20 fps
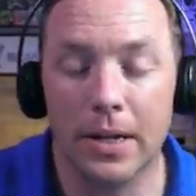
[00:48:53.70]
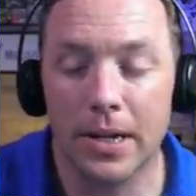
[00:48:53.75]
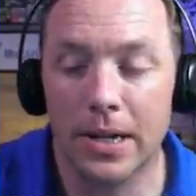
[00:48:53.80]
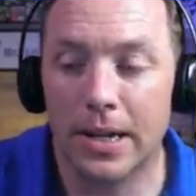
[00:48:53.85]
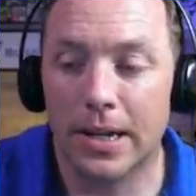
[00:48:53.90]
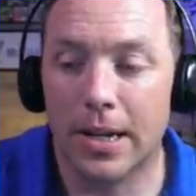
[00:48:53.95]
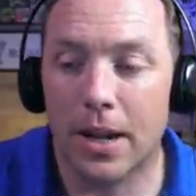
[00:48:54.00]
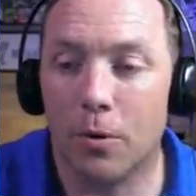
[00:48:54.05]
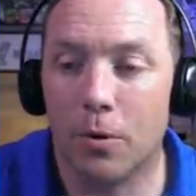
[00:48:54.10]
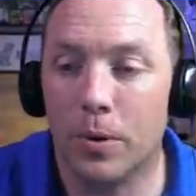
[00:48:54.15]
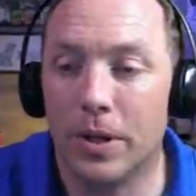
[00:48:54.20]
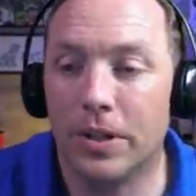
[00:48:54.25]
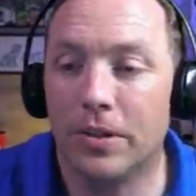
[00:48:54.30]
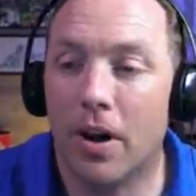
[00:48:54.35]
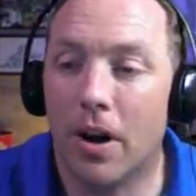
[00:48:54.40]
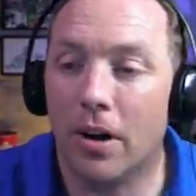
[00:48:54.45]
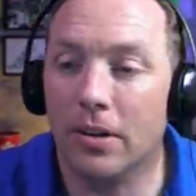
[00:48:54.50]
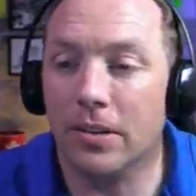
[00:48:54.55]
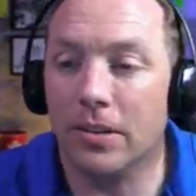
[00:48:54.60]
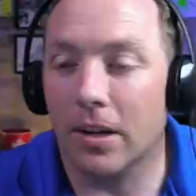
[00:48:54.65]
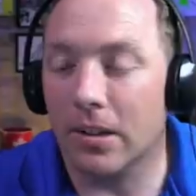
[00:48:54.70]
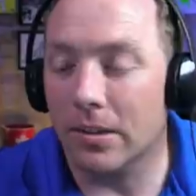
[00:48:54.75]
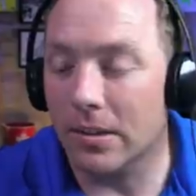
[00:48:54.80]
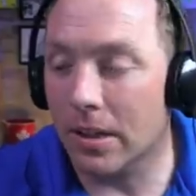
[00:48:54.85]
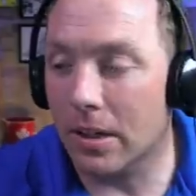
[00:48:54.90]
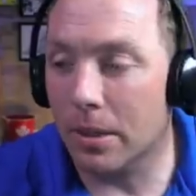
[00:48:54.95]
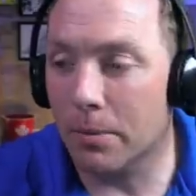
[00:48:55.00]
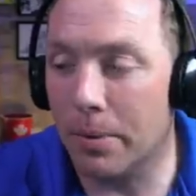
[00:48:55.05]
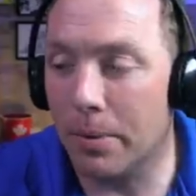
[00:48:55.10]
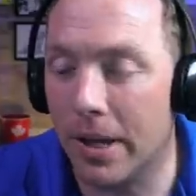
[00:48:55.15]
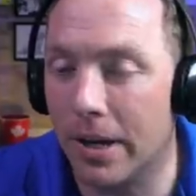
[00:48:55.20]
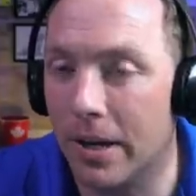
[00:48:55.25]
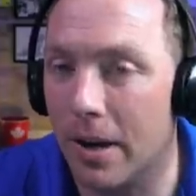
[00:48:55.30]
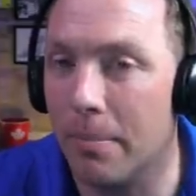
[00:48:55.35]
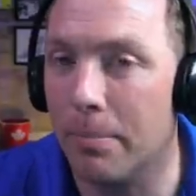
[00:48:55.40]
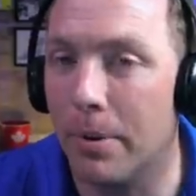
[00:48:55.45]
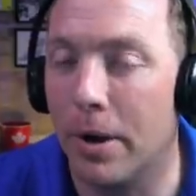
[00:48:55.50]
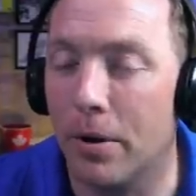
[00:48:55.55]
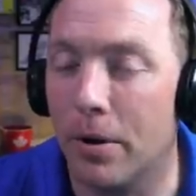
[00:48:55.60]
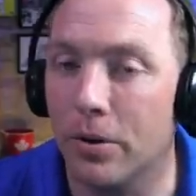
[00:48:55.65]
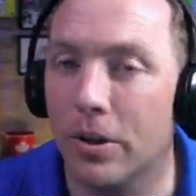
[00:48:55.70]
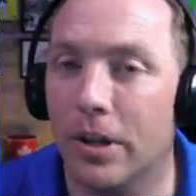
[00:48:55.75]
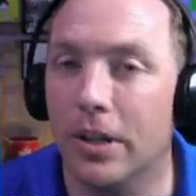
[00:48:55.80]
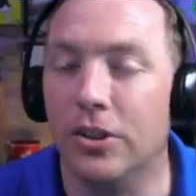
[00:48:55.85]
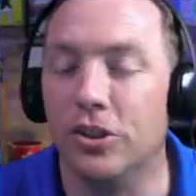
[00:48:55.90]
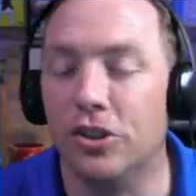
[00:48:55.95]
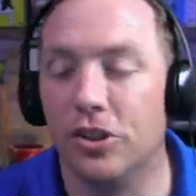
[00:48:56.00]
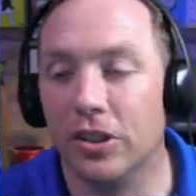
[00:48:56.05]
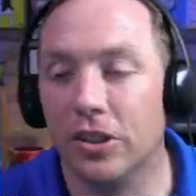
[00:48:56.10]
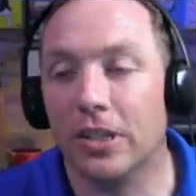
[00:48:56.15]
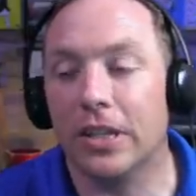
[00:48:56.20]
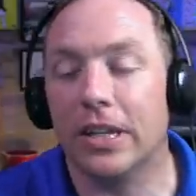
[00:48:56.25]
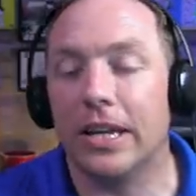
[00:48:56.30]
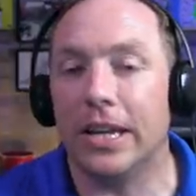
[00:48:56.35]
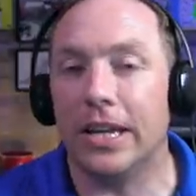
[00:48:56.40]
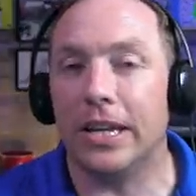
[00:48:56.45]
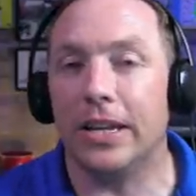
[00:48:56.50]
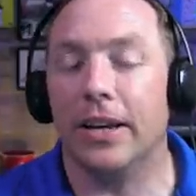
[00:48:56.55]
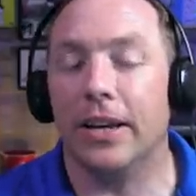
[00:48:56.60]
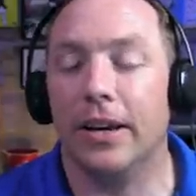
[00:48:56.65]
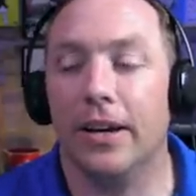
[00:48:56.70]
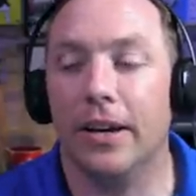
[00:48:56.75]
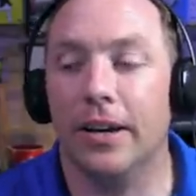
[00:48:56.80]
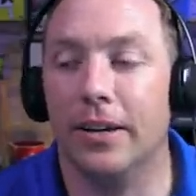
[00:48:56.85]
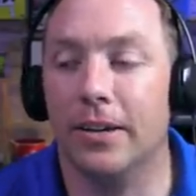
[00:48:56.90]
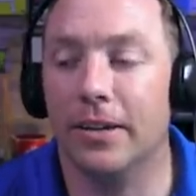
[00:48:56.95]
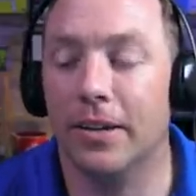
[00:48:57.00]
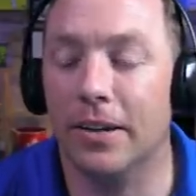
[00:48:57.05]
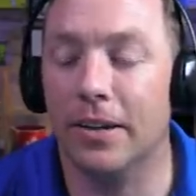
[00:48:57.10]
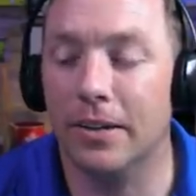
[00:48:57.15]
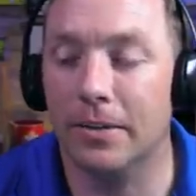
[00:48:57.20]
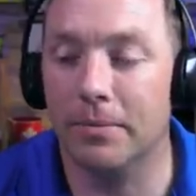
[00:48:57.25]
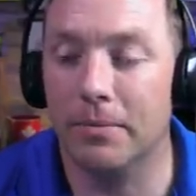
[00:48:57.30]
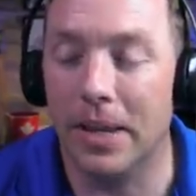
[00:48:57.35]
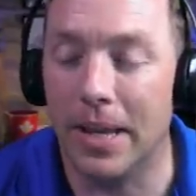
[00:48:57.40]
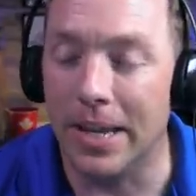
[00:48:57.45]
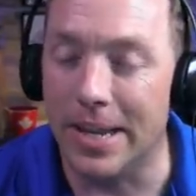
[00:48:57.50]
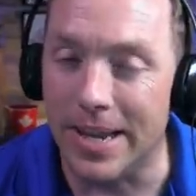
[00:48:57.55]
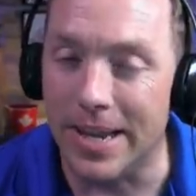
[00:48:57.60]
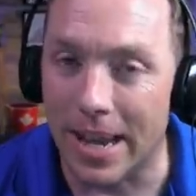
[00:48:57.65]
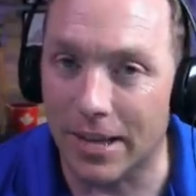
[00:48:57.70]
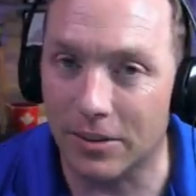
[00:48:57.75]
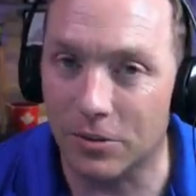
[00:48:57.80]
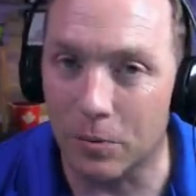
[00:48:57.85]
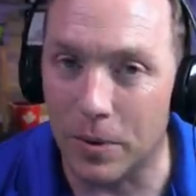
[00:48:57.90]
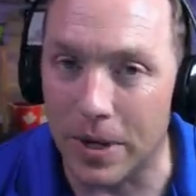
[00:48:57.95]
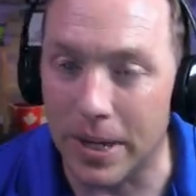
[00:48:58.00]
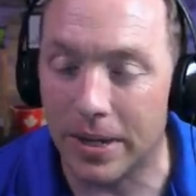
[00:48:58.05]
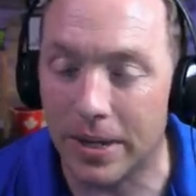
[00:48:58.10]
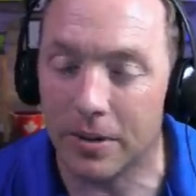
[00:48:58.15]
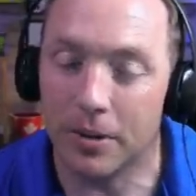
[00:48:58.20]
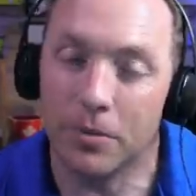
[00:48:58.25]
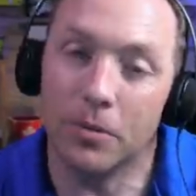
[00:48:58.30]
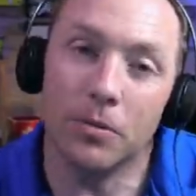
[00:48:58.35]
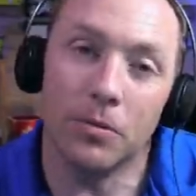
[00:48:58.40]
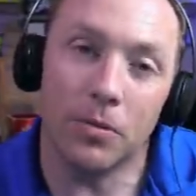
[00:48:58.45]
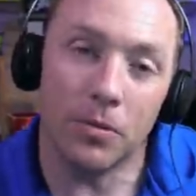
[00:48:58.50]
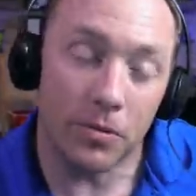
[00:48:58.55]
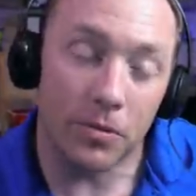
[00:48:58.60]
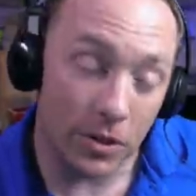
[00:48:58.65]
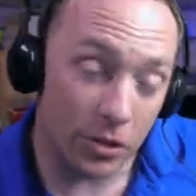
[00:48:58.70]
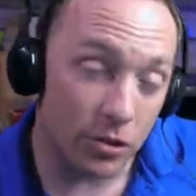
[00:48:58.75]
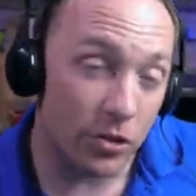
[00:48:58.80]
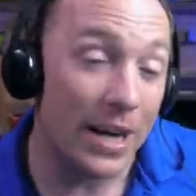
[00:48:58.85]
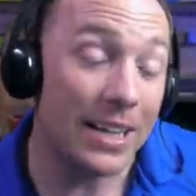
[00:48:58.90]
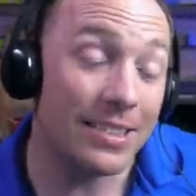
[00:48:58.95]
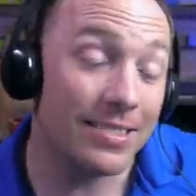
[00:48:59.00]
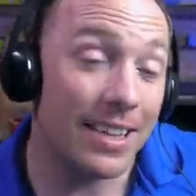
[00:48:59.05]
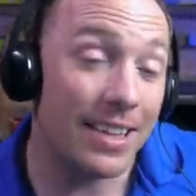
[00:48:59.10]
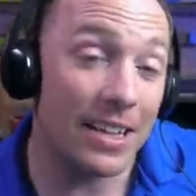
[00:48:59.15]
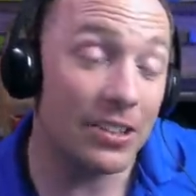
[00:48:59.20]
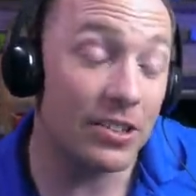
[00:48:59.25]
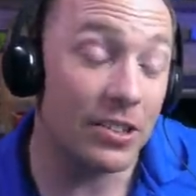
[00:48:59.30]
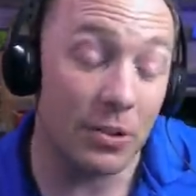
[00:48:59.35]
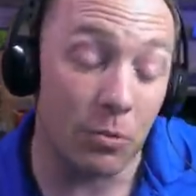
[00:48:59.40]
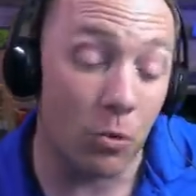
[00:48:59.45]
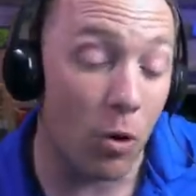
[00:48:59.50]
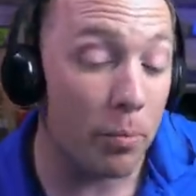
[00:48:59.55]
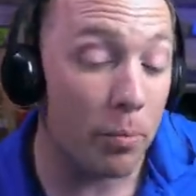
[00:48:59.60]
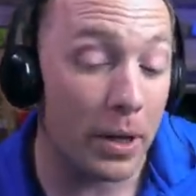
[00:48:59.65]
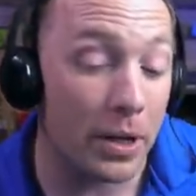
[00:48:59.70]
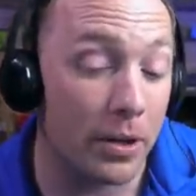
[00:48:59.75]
Now, we talked a little bit about agility. And next week, the train station won't be on a